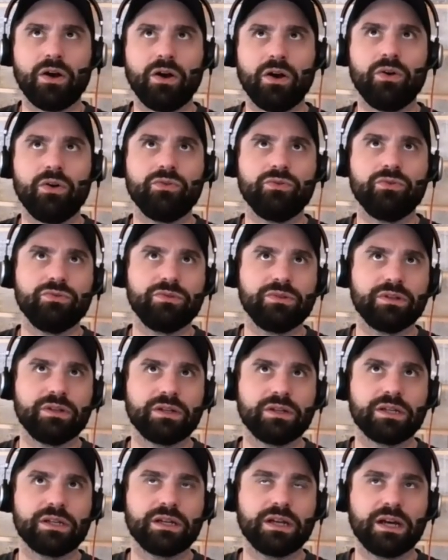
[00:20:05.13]

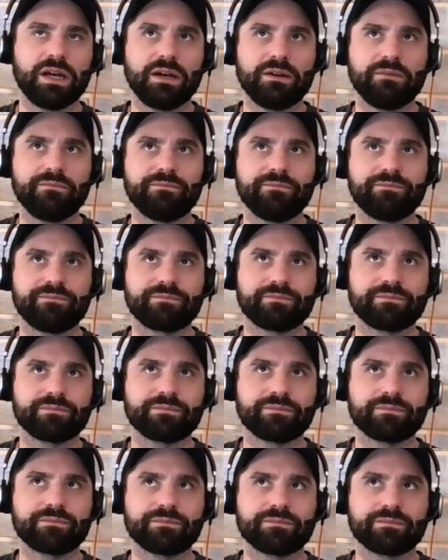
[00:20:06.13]
own um,
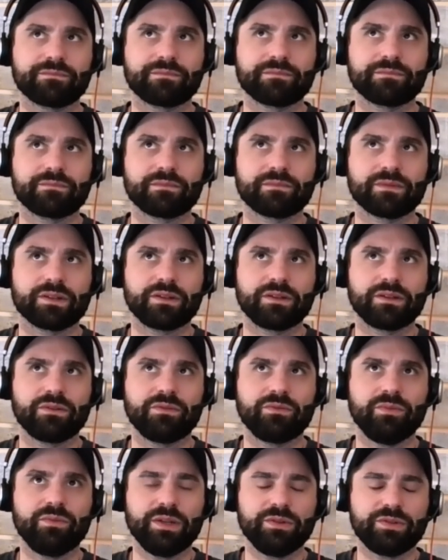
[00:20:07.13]

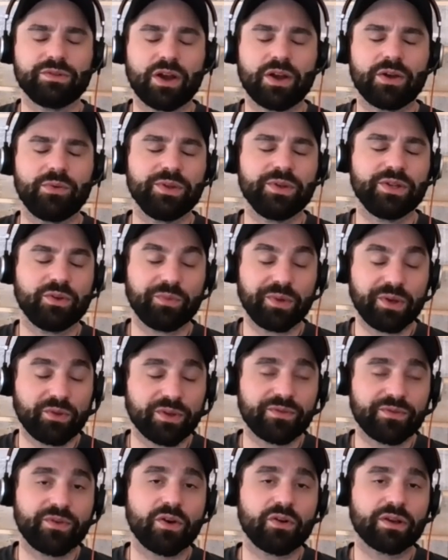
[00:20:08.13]
we sorry we, we
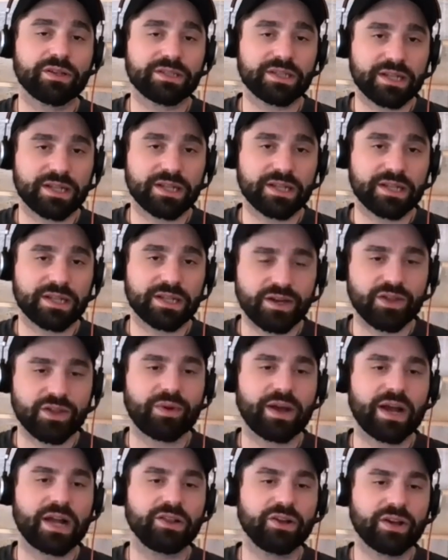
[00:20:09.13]
only focus on seo the
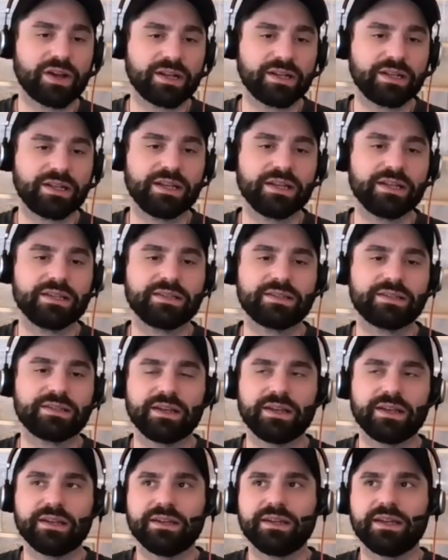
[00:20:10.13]
way i look at it is
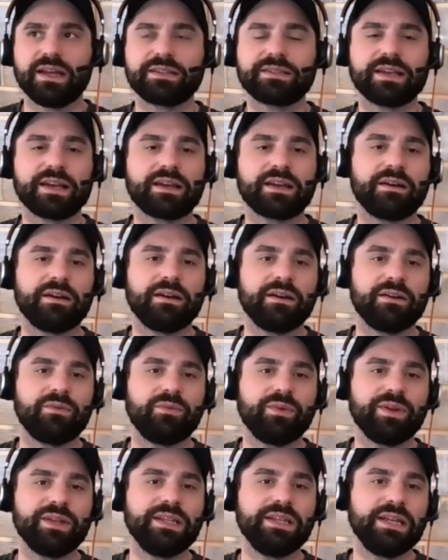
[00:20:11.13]
it's like a
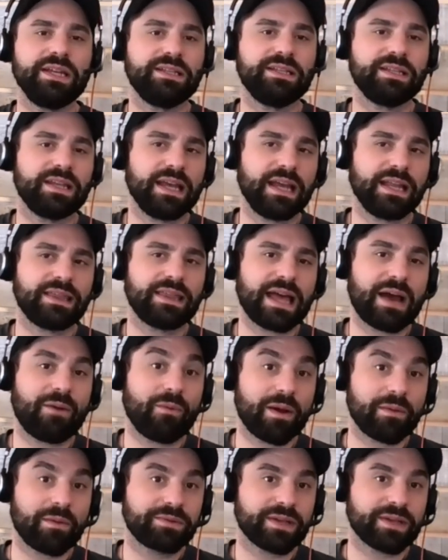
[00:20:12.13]
we need to get that
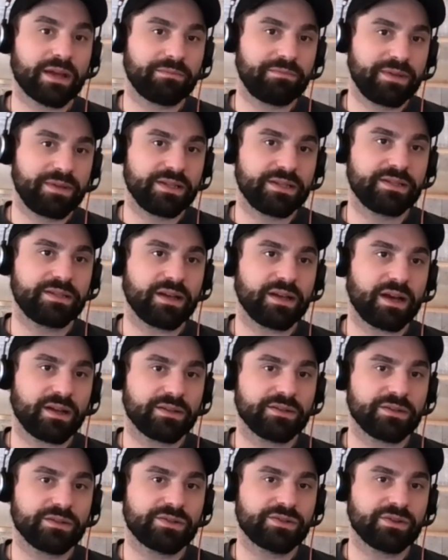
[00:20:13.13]
website piece
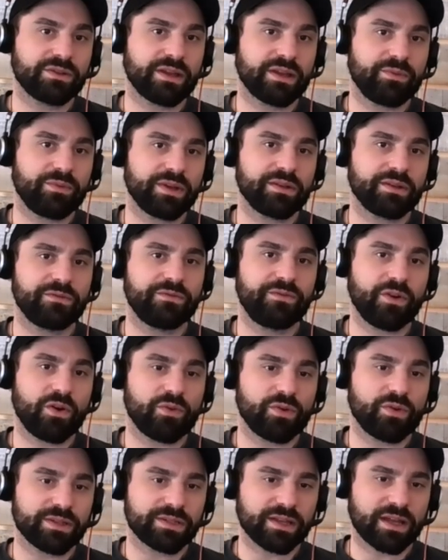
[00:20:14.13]
done so that we can
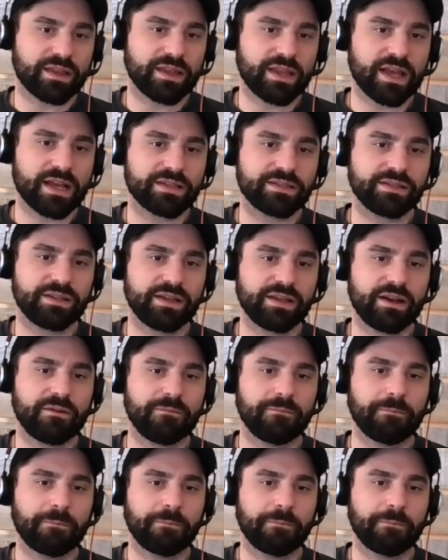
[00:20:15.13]
focus on the seo